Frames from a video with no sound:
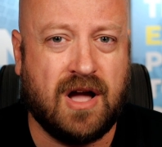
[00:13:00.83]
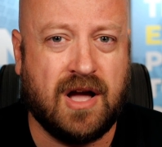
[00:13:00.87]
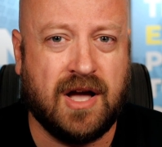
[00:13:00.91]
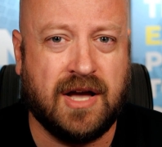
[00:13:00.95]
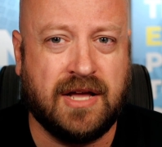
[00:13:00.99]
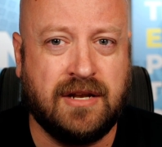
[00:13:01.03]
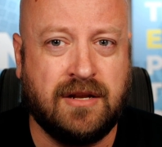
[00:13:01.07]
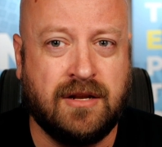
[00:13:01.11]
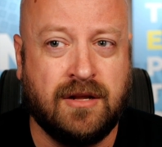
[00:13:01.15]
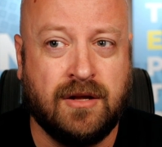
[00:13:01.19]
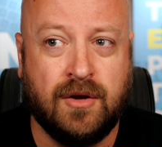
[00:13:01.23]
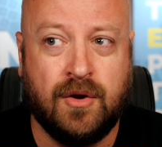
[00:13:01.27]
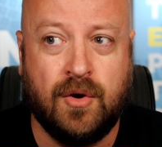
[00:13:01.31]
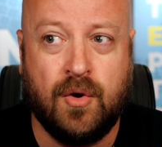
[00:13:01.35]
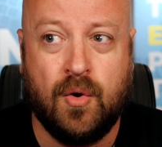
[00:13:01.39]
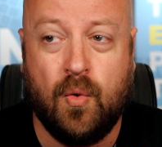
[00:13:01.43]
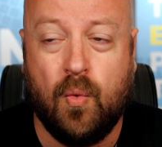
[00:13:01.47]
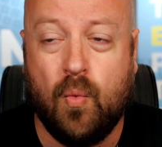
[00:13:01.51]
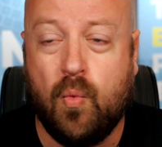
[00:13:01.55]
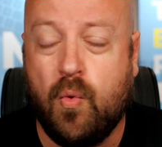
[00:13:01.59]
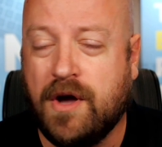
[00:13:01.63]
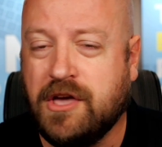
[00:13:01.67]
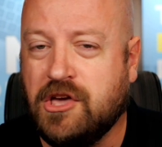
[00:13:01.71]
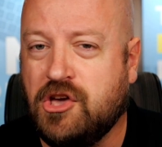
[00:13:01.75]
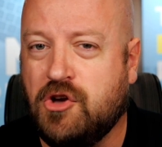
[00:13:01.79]
on
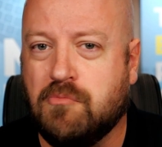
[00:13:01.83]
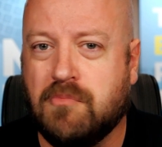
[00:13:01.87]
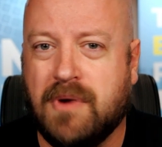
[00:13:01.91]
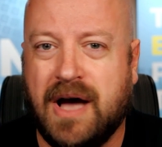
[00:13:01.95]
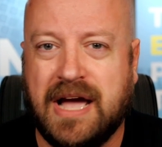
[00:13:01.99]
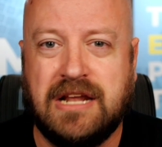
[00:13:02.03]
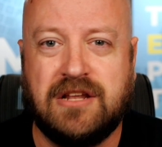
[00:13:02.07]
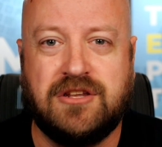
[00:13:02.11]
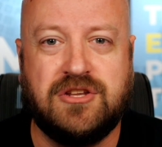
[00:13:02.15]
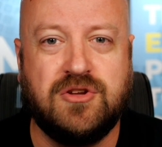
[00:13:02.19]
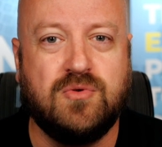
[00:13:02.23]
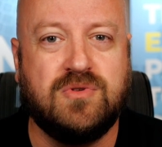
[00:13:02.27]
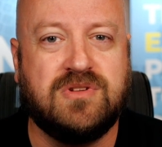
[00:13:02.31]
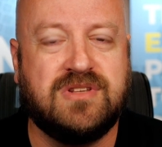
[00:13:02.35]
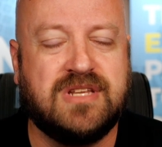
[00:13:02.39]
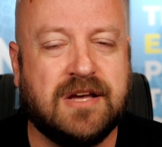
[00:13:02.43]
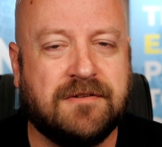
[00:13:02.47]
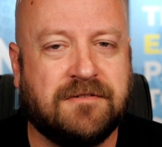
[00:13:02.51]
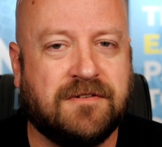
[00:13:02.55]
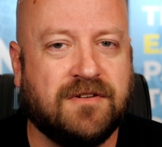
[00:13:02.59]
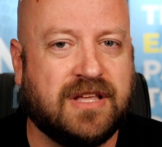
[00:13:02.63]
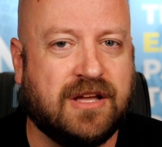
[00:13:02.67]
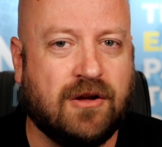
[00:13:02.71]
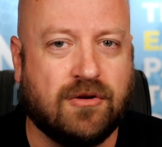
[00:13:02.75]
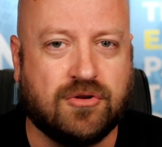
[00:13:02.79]
what you might do
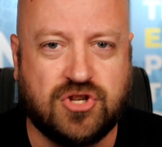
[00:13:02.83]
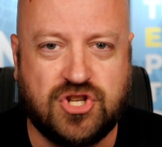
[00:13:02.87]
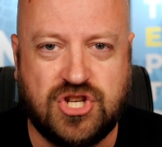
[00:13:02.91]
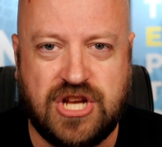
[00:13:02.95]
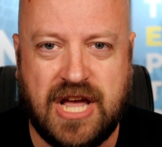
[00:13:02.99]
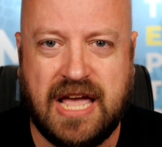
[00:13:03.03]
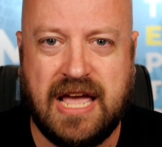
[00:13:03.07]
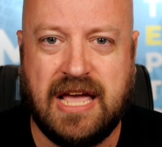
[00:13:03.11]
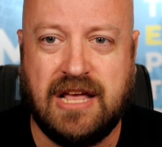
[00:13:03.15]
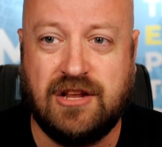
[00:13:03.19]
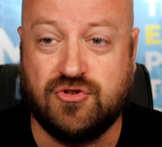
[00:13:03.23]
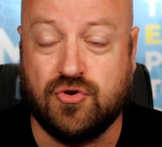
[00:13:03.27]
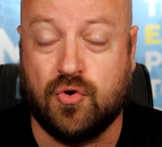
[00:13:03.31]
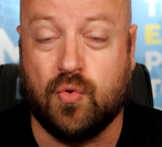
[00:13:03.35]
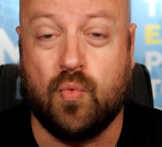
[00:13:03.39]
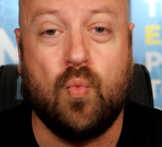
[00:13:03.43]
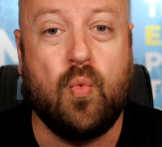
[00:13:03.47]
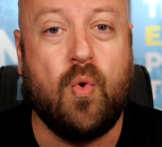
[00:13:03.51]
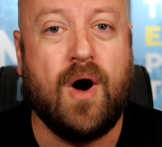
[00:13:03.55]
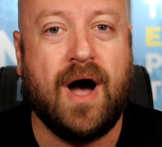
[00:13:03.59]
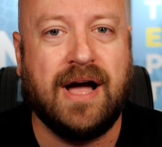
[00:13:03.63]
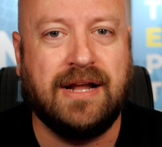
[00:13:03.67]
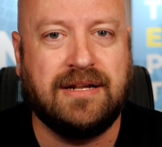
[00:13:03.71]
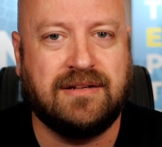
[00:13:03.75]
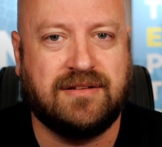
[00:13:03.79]
differently or change or
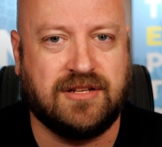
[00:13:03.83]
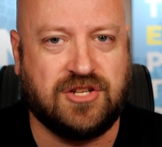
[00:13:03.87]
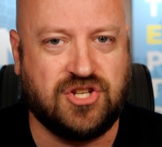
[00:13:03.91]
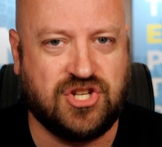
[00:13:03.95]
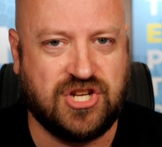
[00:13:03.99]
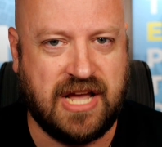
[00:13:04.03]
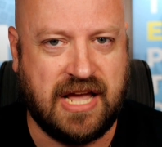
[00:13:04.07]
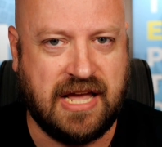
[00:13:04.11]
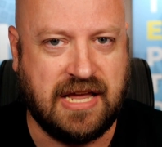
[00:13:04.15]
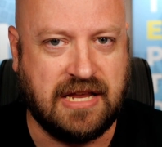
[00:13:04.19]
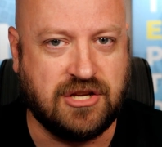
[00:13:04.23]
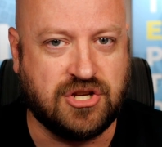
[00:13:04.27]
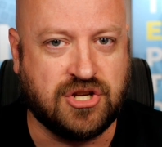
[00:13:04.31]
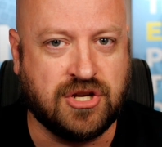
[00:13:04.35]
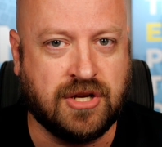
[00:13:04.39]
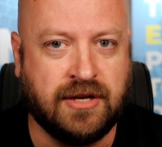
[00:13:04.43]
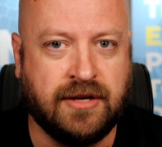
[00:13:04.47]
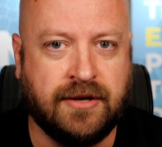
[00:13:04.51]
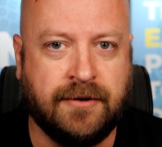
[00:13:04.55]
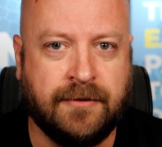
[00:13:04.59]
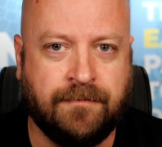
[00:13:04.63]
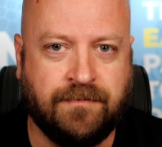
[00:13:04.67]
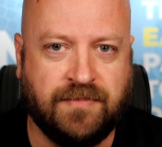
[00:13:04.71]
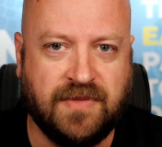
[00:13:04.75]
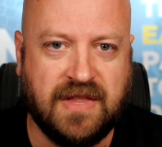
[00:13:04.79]
want to change
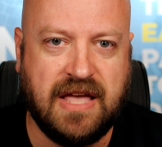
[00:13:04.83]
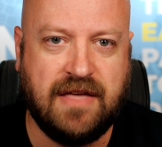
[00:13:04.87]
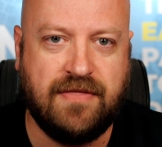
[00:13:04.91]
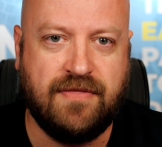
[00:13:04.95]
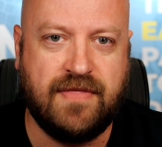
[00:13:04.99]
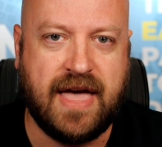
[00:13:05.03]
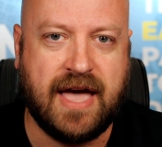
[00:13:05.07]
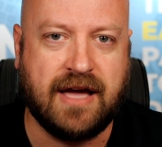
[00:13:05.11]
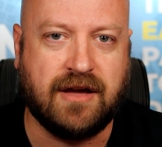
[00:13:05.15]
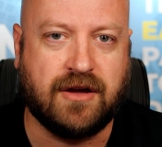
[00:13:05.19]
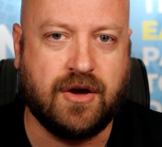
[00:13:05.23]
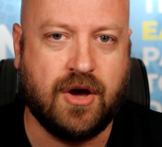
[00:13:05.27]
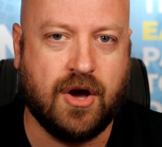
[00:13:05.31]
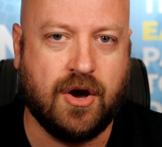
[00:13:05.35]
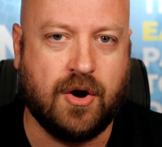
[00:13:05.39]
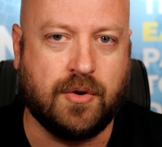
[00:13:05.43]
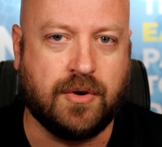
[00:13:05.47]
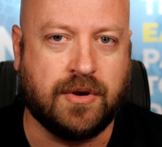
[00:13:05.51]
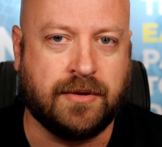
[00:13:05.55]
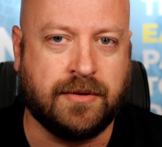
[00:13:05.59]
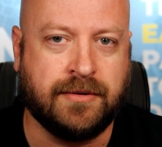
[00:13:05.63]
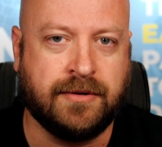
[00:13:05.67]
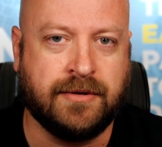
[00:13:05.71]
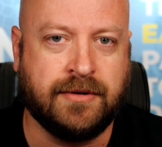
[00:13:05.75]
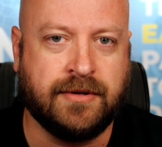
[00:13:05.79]
in that code.
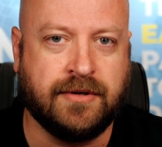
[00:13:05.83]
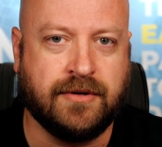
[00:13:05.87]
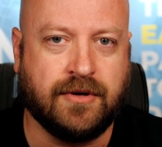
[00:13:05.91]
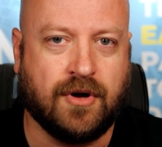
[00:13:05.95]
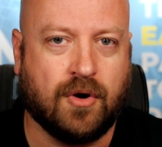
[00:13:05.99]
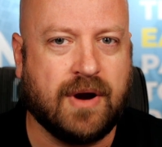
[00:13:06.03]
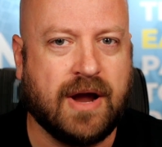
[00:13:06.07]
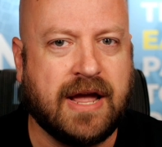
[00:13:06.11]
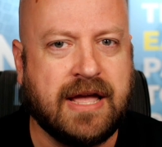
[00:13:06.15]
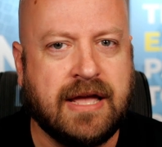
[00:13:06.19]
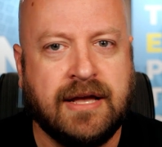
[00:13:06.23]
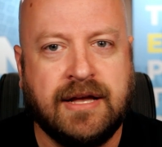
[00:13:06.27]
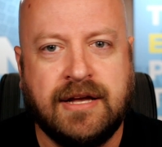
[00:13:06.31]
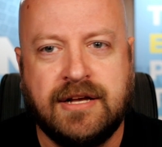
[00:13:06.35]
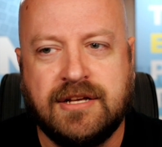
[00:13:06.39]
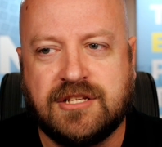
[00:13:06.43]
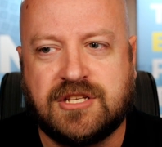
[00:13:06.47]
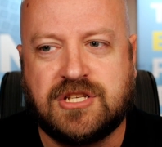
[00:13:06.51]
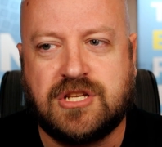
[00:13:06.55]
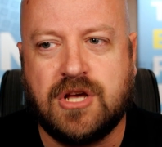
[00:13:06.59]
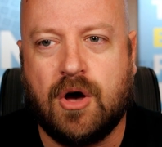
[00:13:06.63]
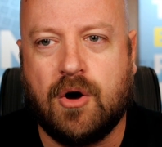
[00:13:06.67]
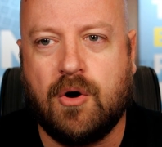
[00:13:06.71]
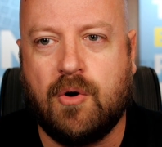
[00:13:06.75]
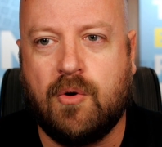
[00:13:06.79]
All right.
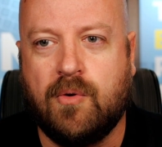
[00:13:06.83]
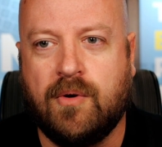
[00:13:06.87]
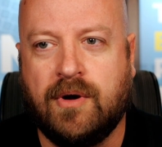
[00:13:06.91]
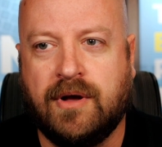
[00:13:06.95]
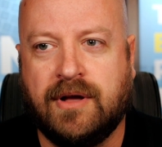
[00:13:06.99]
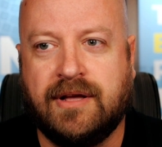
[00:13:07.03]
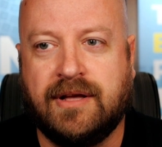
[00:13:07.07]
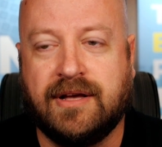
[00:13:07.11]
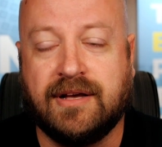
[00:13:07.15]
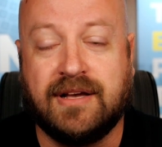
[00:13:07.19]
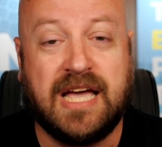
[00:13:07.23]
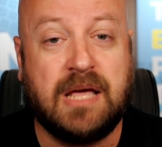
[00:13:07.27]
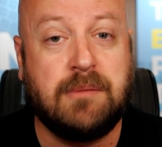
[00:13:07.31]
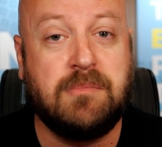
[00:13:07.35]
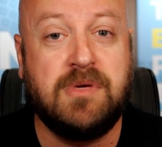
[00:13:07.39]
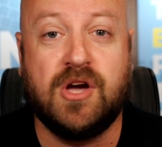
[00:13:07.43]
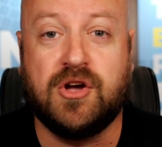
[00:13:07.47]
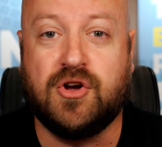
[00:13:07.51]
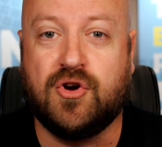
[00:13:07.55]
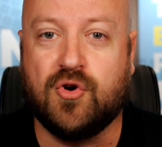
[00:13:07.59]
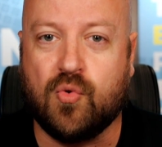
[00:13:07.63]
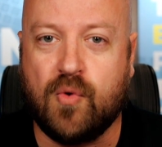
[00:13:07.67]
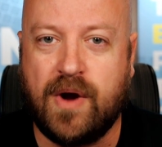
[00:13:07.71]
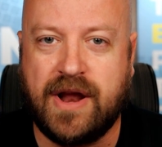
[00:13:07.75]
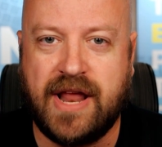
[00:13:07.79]
So it can be a
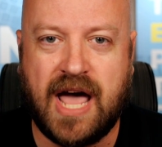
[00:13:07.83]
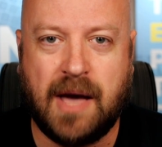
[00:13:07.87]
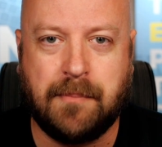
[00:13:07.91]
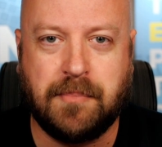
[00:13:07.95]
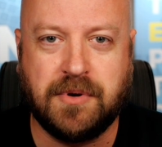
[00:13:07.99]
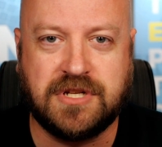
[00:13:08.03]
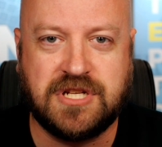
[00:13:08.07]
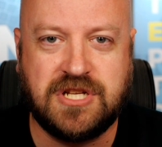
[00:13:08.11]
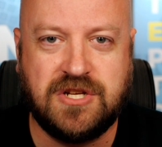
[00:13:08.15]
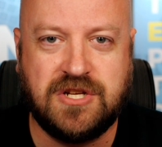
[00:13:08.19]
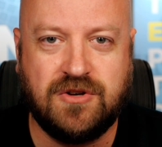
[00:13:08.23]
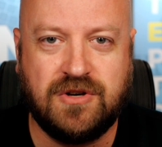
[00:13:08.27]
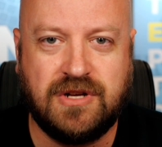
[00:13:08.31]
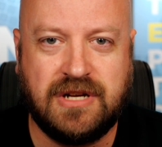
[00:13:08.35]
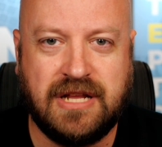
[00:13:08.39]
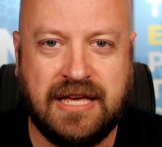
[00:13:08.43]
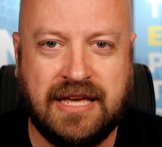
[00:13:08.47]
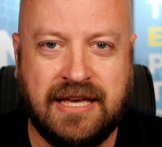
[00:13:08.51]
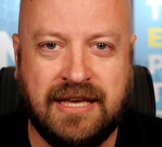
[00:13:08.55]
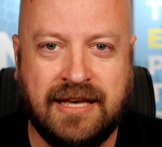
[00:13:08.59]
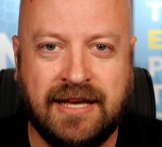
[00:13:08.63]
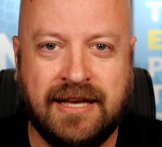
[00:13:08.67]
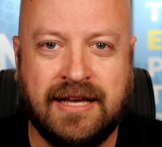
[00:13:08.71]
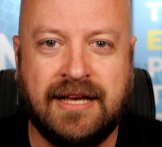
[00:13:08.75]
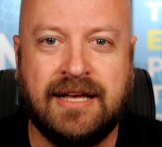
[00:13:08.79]
great
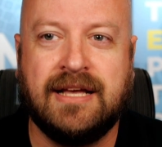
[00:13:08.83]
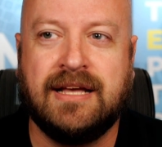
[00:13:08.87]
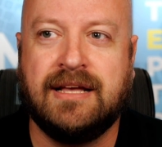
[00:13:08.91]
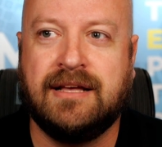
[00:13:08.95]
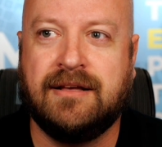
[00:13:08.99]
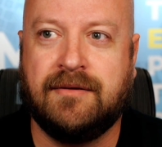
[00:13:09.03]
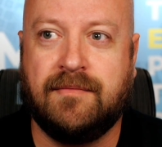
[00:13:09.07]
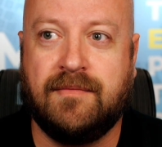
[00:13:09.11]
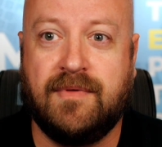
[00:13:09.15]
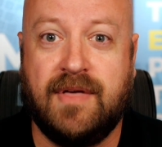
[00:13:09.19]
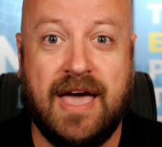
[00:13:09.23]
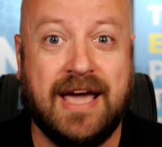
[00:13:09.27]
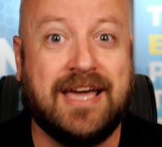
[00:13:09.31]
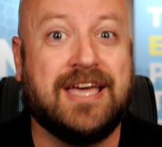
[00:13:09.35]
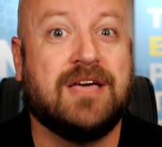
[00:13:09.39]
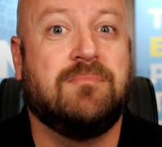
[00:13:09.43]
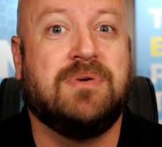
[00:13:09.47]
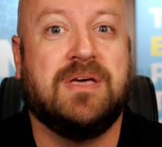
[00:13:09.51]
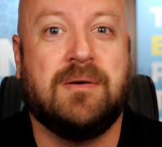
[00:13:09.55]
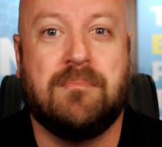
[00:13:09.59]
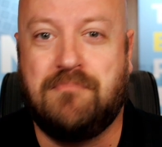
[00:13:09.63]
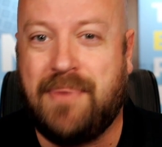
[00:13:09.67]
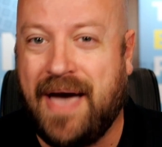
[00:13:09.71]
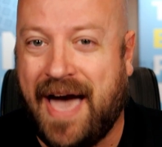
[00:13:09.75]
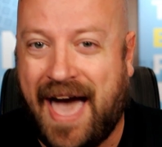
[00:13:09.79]
opportunity. It can be
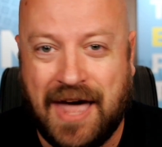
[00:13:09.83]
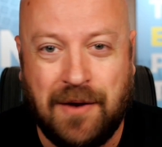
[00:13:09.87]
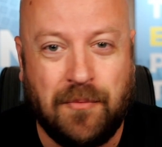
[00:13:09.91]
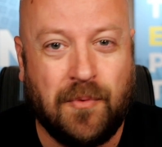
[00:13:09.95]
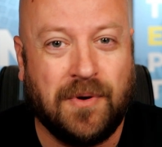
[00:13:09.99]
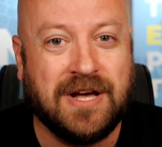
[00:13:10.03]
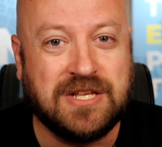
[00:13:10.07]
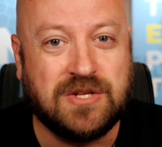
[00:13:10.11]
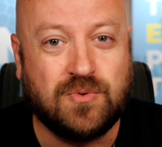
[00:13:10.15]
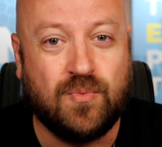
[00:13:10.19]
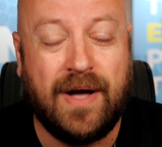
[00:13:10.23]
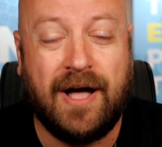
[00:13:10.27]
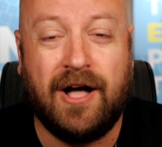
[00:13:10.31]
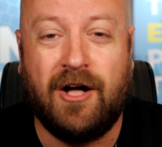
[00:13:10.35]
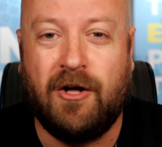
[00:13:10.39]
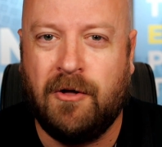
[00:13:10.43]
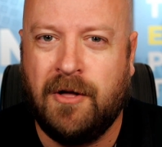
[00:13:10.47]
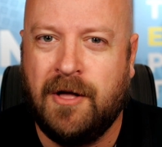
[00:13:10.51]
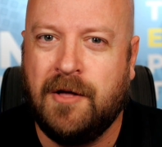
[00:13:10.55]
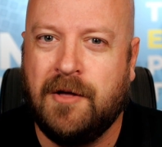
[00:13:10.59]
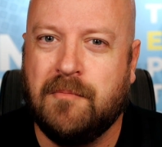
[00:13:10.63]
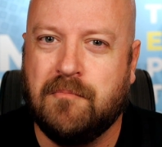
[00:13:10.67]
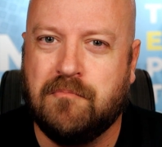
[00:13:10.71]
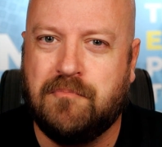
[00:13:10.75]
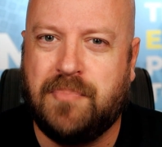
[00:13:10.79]
a bad one as well,
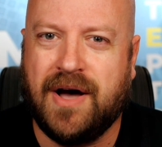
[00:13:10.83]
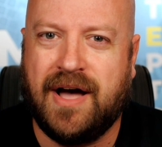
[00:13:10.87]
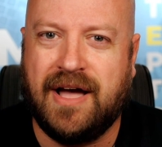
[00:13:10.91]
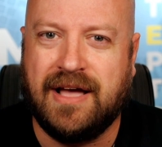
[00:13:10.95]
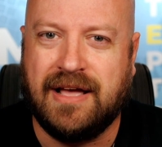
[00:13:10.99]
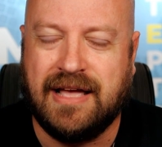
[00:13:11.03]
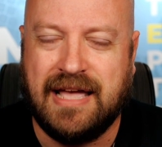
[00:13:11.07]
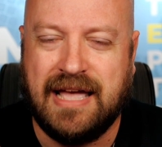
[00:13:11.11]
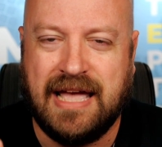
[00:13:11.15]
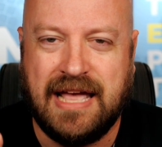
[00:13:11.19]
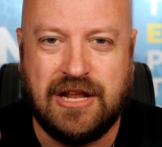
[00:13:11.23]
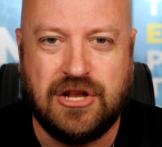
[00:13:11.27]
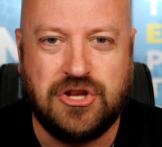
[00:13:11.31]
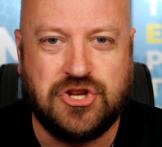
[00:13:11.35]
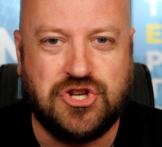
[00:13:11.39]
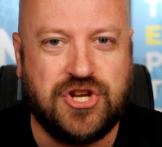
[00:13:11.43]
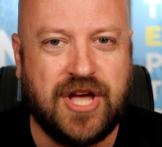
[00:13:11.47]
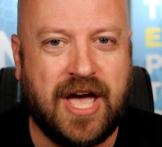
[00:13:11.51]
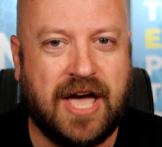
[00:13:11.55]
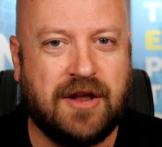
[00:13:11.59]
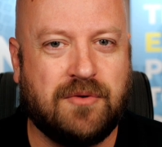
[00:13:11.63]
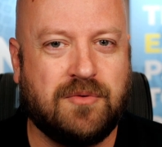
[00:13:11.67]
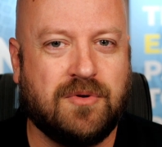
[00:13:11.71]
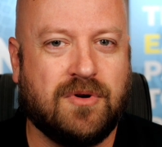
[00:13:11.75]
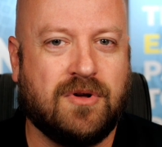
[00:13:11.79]
but in
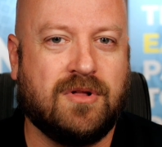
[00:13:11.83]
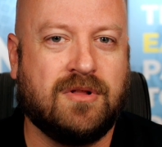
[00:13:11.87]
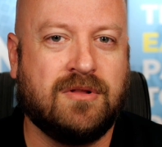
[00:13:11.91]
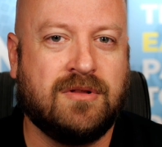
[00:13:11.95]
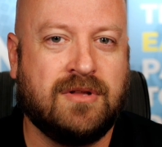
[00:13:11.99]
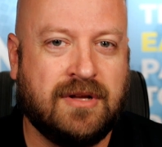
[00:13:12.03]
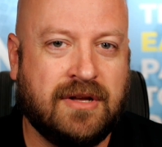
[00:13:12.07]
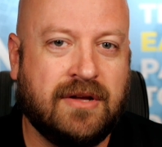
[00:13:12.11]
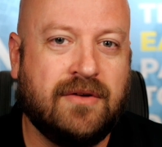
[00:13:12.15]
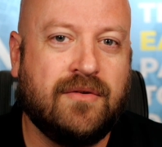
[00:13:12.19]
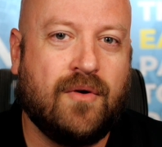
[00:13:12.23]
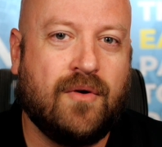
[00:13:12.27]
general,